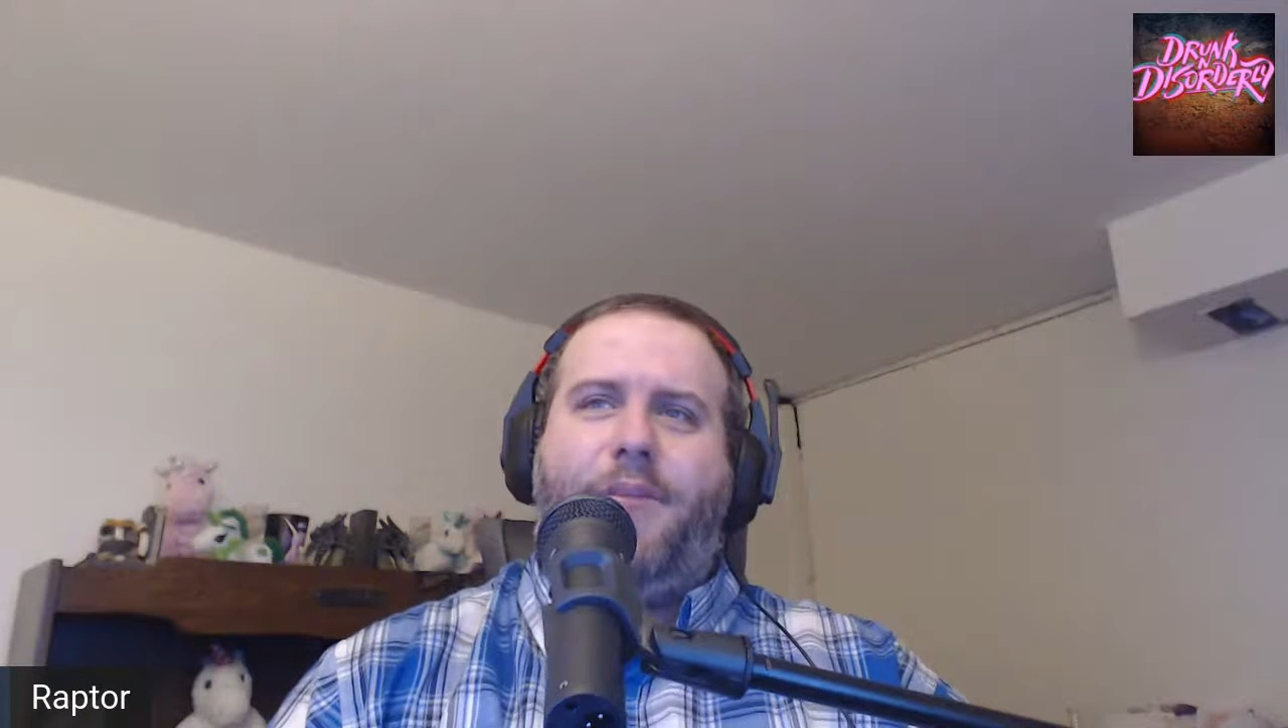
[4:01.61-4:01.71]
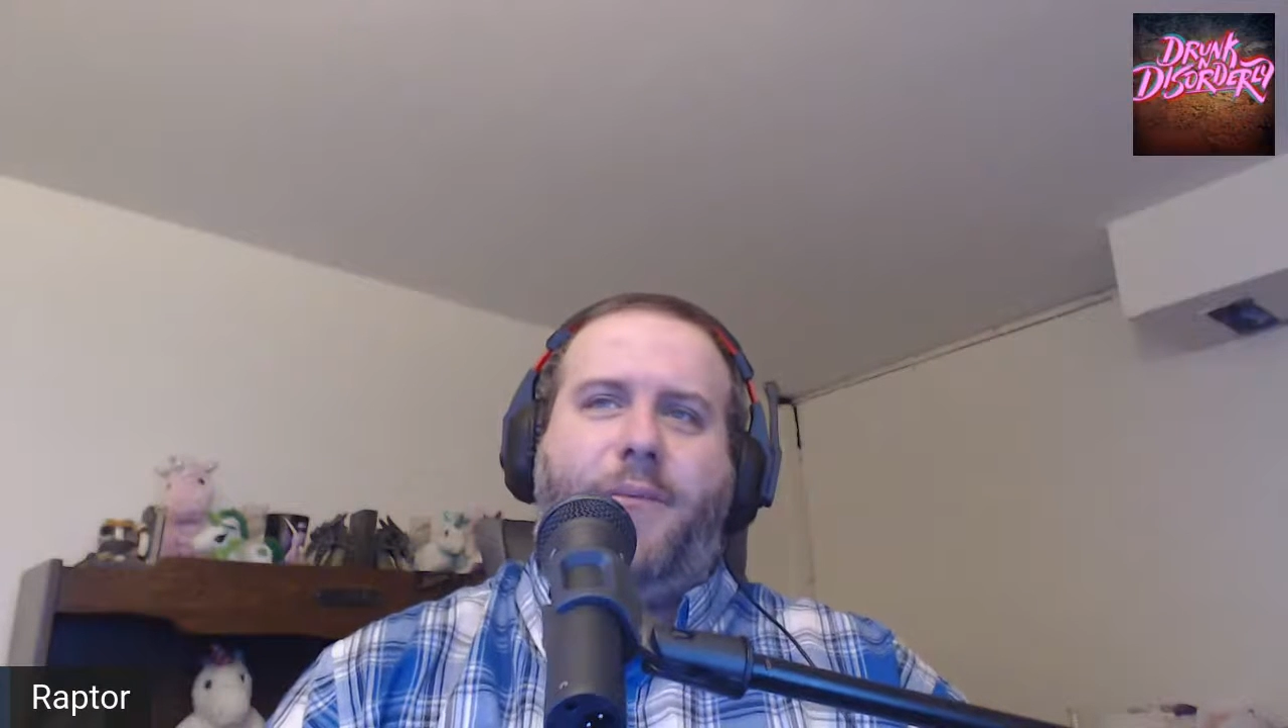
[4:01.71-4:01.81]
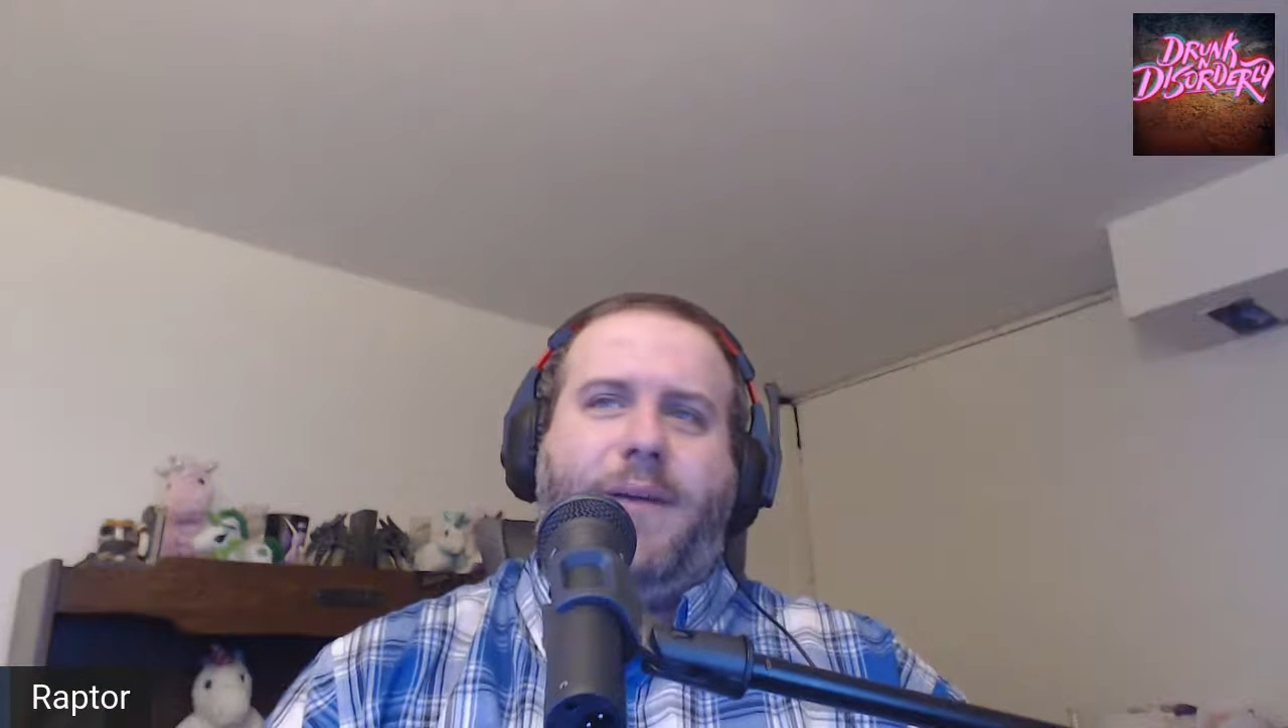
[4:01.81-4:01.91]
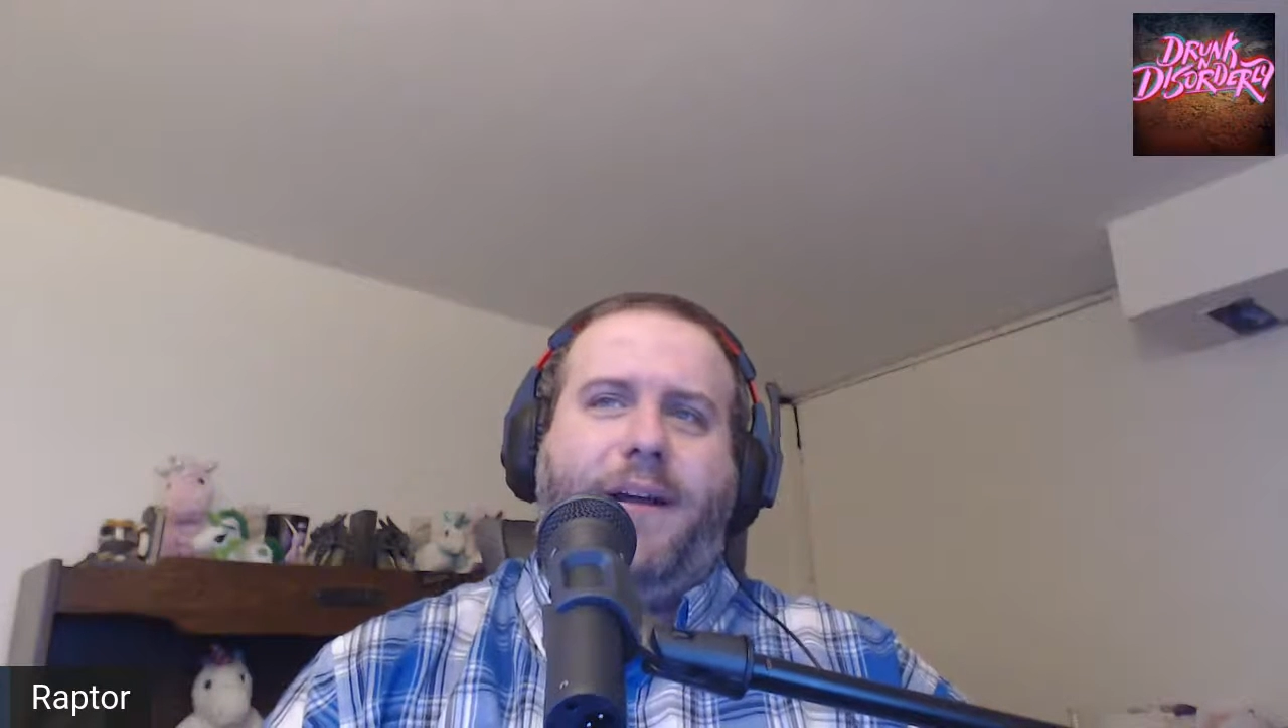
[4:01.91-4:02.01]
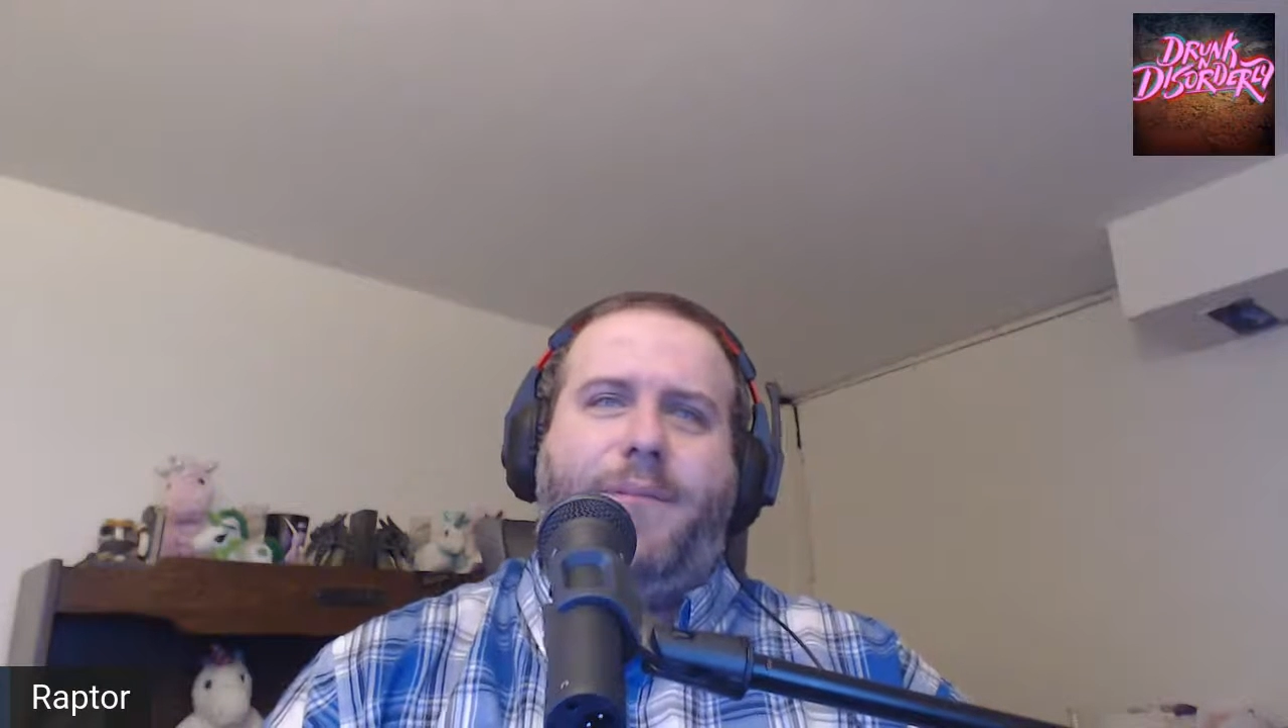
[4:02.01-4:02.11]
So
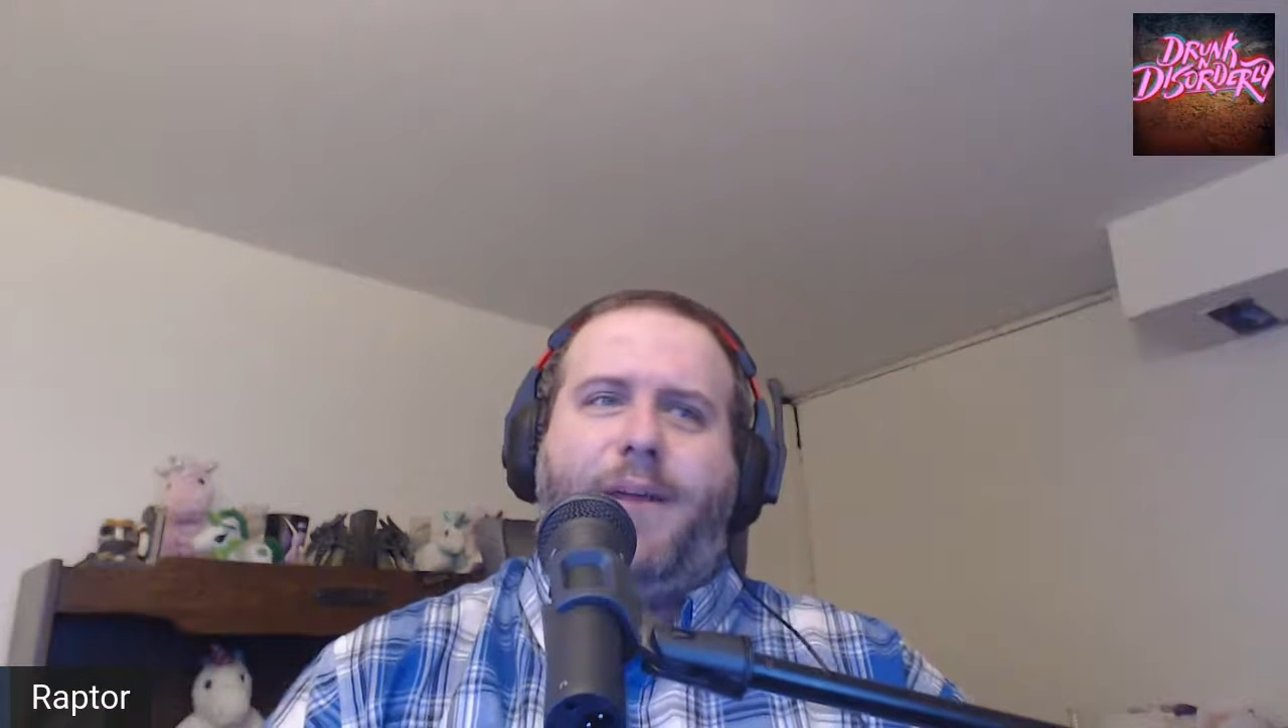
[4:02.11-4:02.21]
I'm not going to be